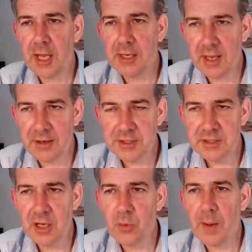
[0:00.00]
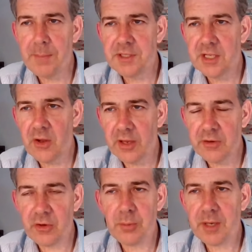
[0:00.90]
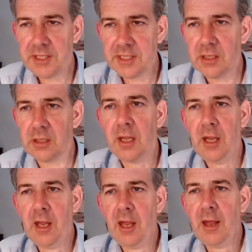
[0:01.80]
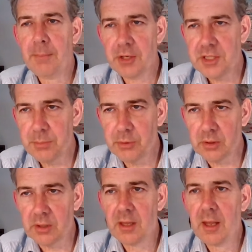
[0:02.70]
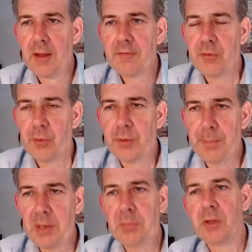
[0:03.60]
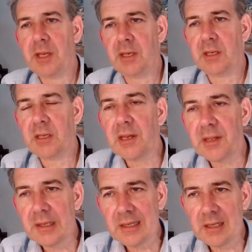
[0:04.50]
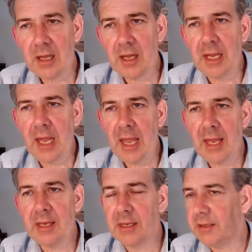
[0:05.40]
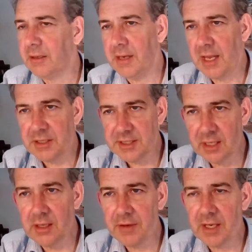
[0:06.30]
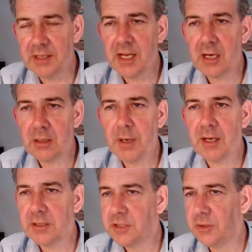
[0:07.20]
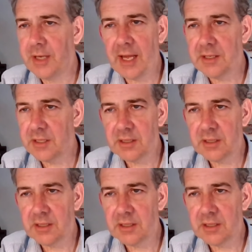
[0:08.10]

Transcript: and there's no weapons going through, but it's still possible for the people in still living in Karabakh to get